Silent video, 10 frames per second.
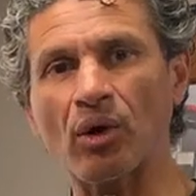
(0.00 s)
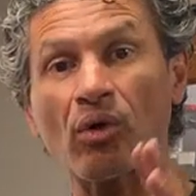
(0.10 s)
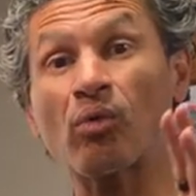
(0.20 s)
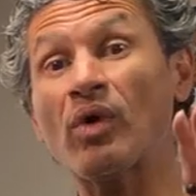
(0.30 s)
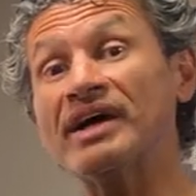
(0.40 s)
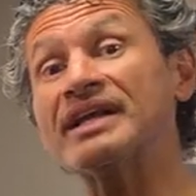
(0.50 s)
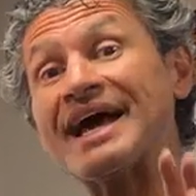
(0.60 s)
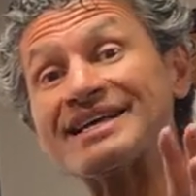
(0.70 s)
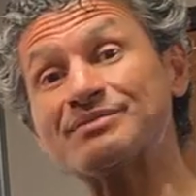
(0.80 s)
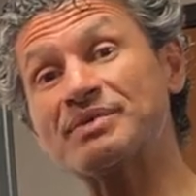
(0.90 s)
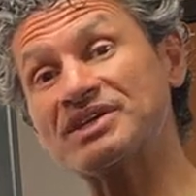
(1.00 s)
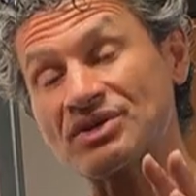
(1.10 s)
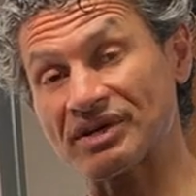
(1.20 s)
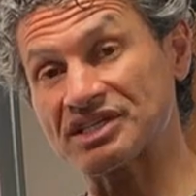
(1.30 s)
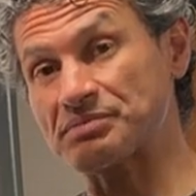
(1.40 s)
or what has been
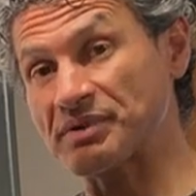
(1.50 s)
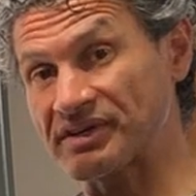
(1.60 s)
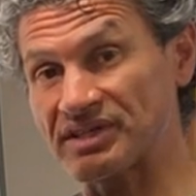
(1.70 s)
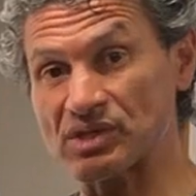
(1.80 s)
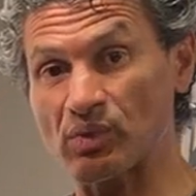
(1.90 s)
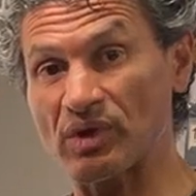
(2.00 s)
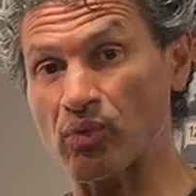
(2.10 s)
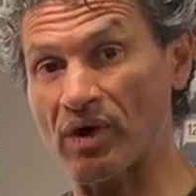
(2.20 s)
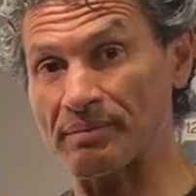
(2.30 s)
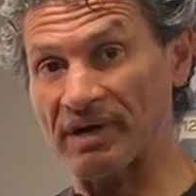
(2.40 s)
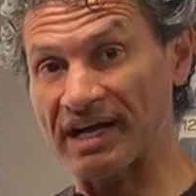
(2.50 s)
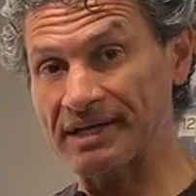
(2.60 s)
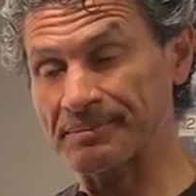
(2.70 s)
your experience with One Buy.